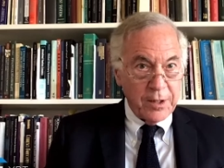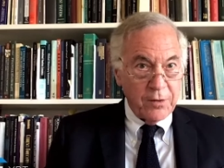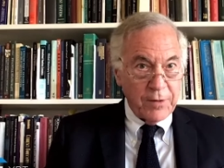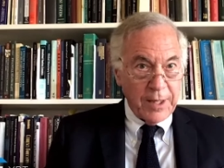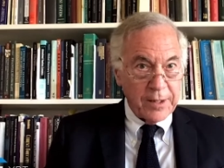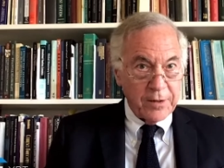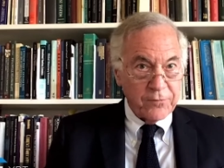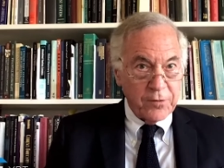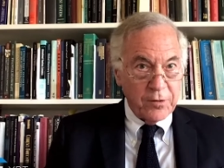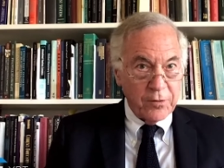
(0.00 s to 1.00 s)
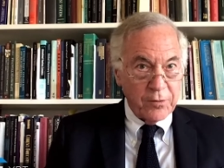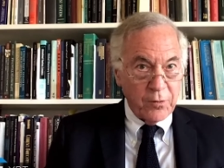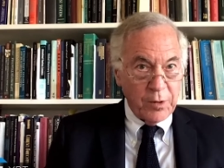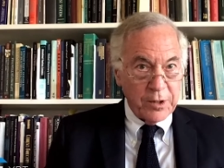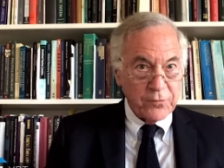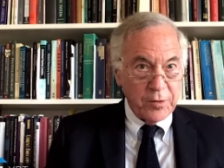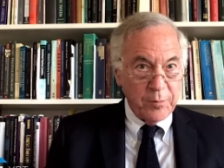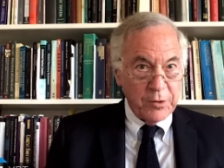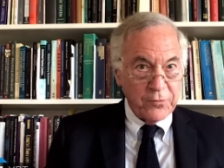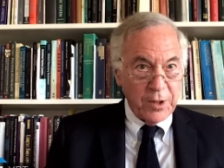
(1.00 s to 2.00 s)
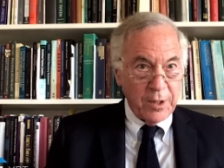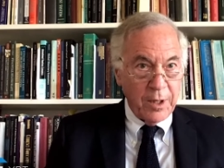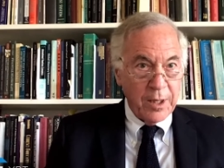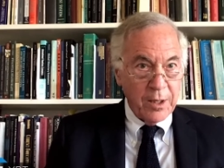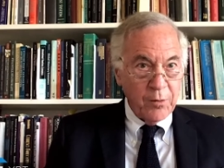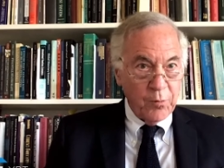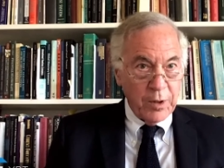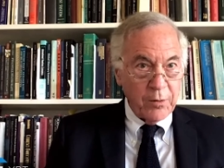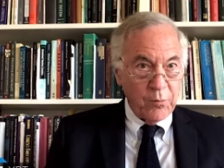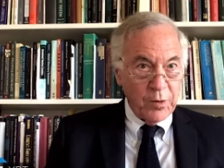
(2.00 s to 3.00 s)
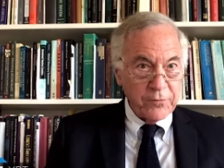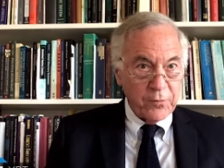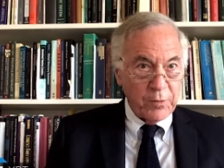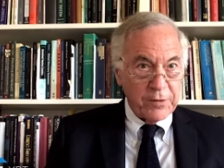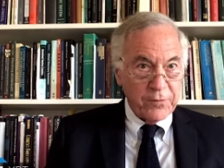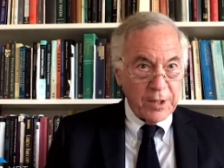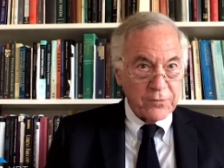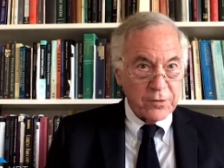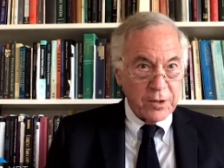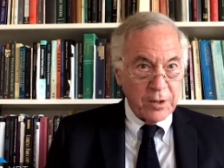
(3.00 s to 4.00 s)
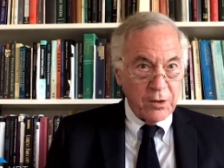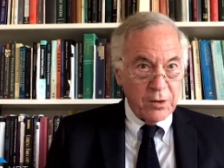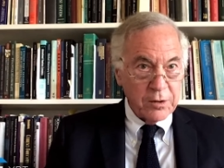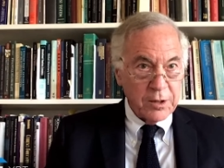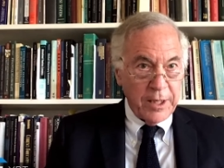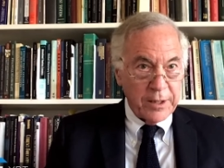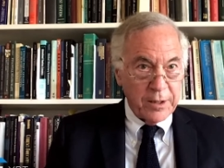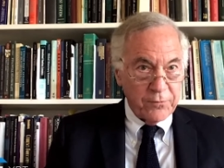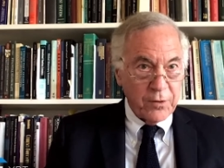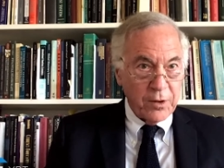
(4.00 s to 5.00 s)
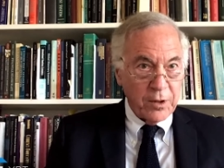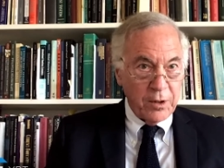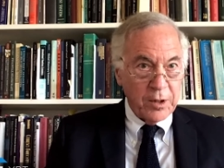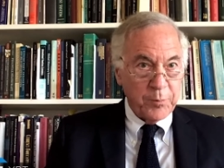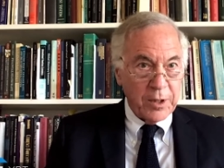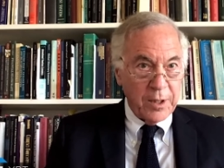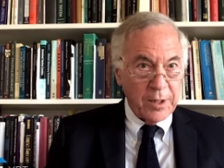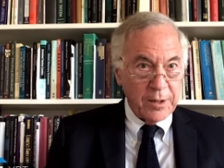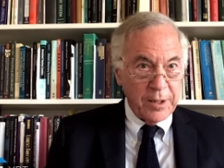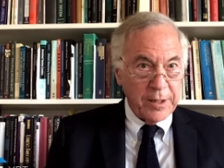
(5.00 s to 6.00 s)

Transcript: that gets to your question, Michelle. what's a recession going to look like? It's going to look pretty ugly.